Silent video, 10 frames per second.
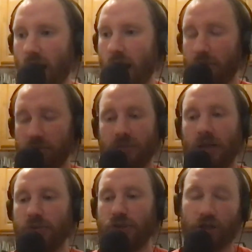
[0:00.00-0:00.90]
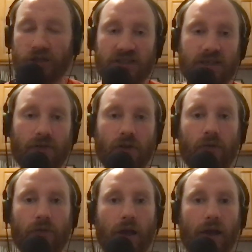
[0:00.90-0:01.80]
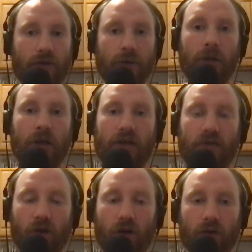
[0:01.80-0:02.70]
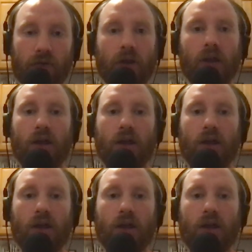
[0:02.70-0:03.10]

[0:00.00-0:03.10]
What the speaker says: I'm sure it's difficult for everybody involved,